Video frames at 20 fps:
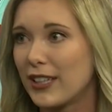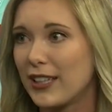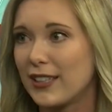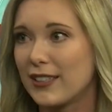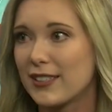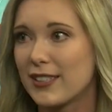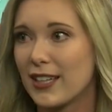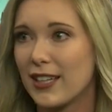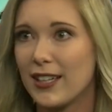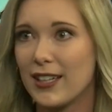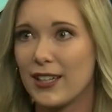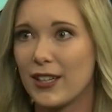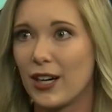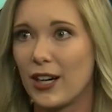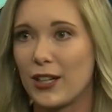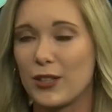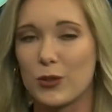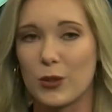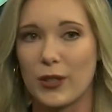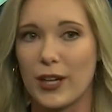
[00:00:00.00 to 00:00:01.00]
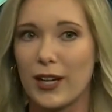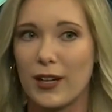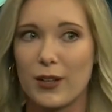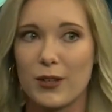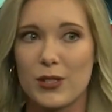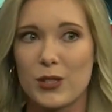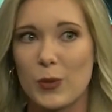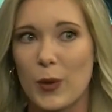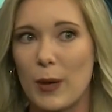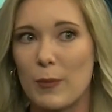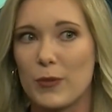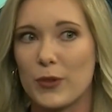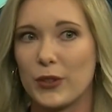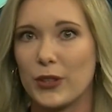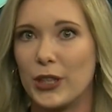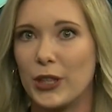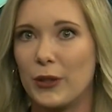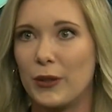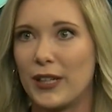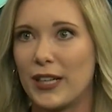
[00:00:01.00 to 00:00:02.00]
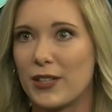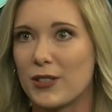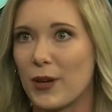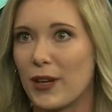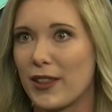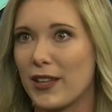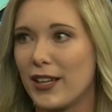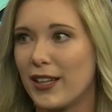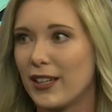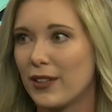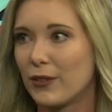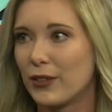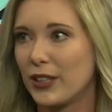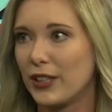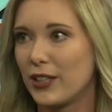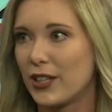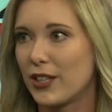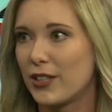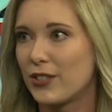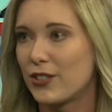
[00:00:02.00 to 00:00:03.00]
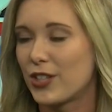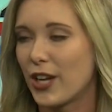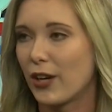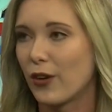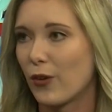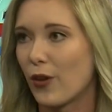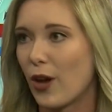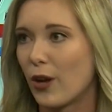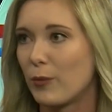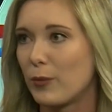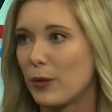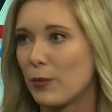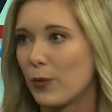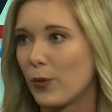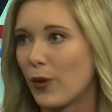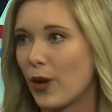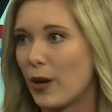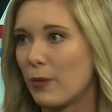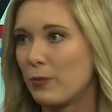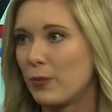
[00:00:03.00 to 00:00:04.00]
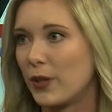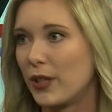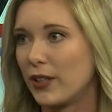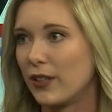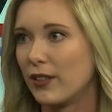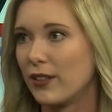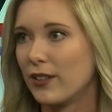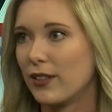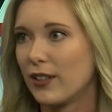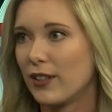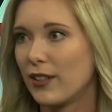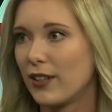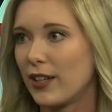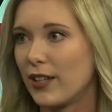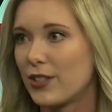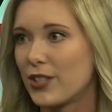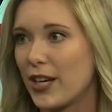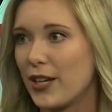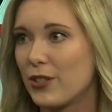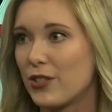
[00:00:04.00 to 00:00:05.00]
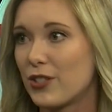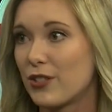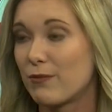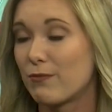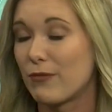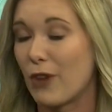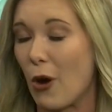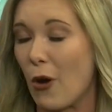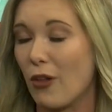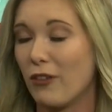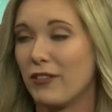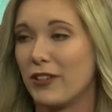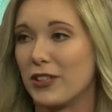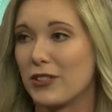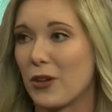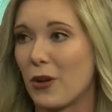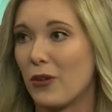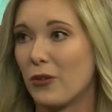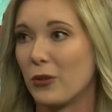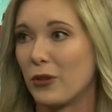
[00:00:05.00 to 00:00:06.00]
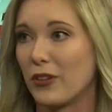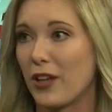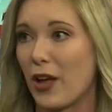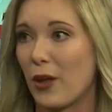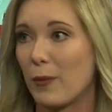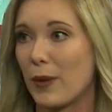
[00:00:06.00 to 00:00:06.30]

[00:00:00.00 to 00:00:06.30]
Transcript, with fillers: these uh, tornadoes swept through. And so I think it really did shake a lot of people up and and changed all of us, all in North yeah,